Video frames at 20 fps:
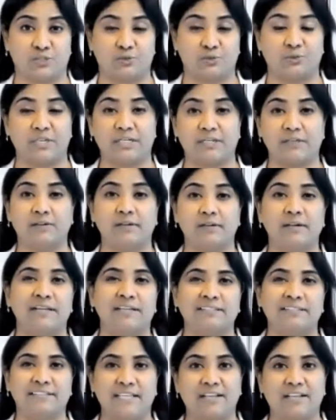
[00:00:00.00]
quicker
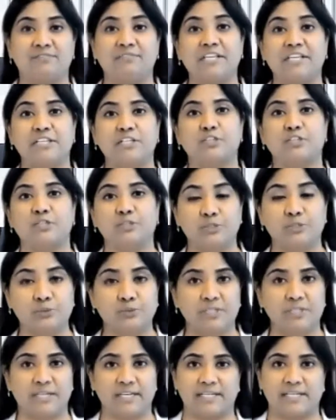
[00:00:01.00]
than waiting to do
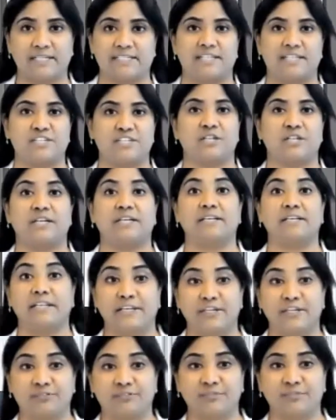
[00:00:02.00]
the reconciliation until the
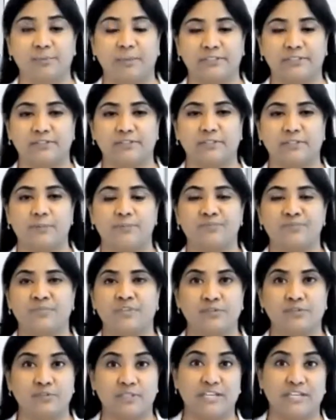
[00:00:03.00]
end of the month.
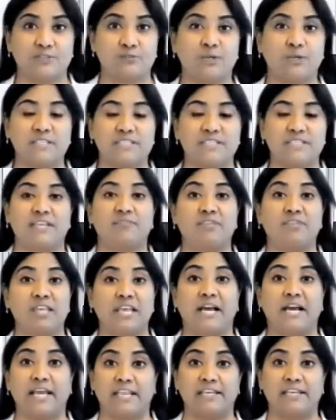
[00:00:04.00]
So that's one thing we
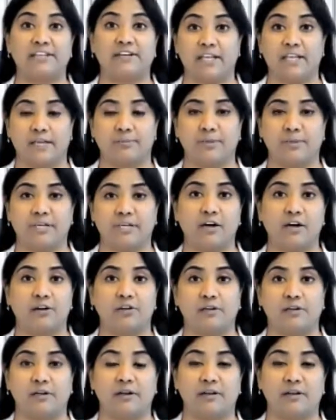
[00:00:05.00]
highly recommend our
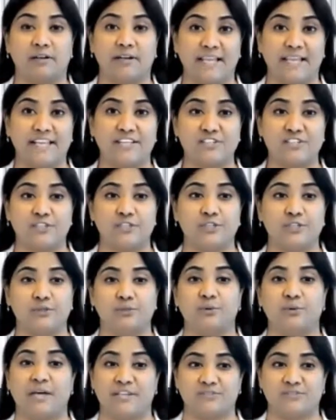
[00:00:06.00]
clients to
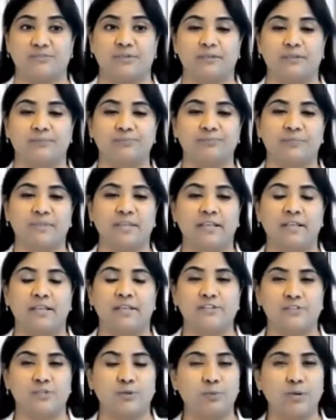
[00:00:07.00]
do as well.
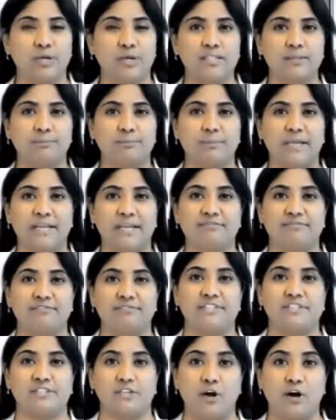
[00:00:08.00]
So what are the
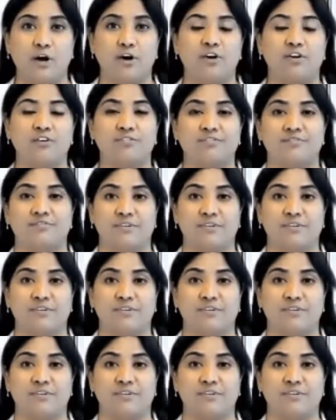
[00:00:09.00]
benefits of